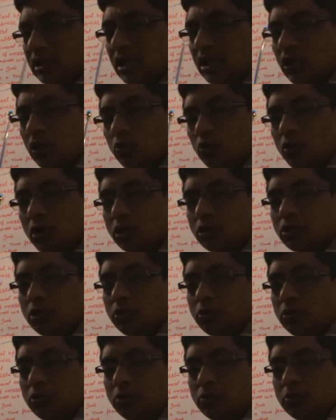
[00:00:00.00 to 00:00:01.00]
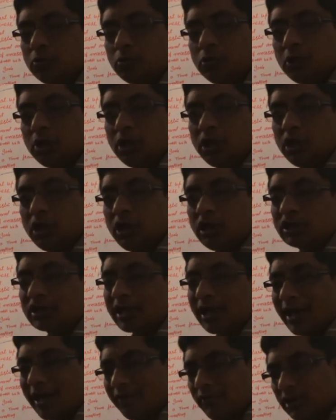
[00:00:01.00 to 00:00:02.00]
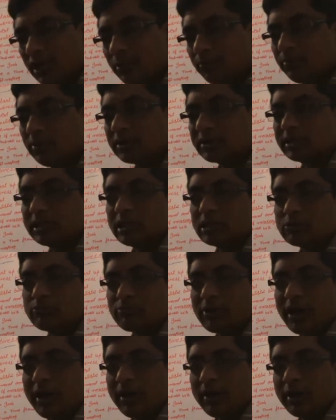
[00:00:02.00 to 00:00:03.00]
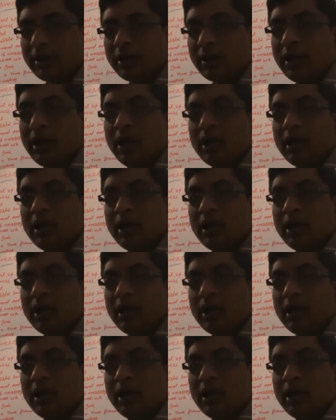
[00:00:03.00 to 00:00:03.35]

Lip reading: thing you want to do is having a business plan